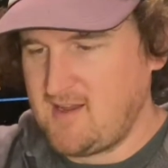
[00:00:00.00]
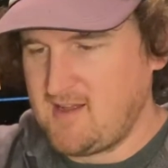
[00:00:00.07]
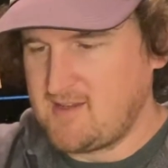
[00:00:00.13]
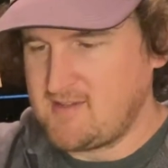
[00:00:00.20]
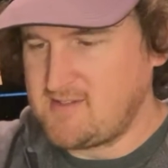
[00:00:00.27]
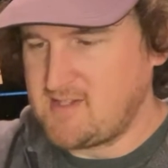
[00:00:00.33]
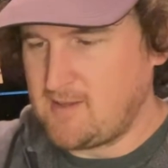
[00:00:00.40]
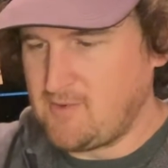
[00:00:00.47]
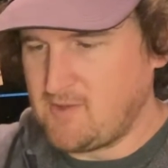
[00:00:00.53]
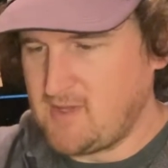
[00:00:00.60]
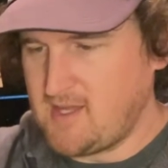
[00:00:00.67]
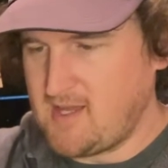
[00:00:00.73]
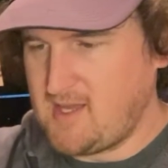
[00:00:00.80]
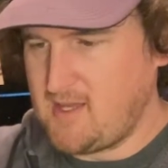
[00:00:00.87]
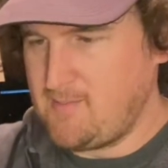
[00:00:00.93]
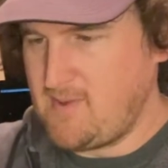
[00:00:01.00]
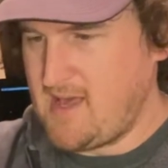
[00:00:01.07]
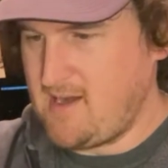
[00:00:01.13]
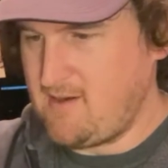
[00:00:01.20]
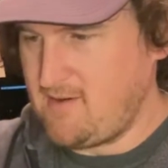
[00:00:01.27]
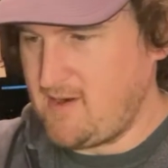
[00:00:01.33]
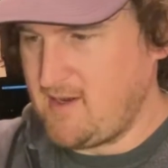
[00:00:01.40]
AA
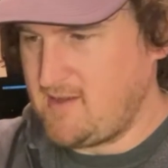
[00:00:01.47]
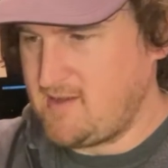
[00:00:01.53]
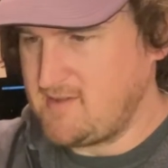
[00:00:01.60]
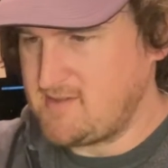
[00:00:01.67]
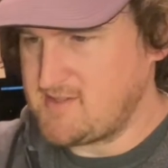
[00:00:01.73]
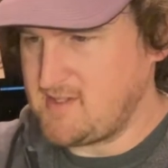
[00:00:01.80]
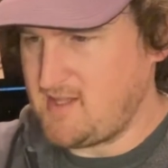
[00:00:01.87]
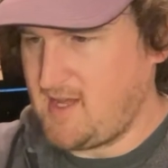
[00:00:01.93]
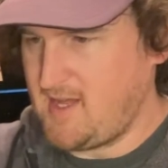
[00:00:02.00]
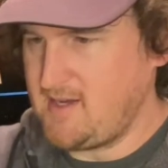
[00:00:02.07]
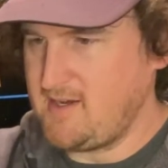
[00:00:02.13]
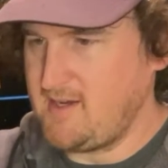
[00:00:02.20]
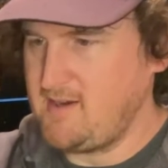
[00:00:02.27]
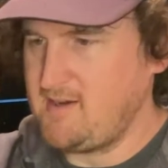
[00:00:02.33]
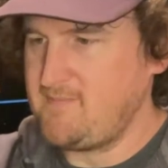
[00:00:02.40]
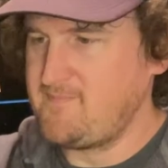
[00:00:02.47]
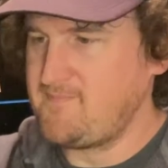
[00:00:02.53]
battery slot here.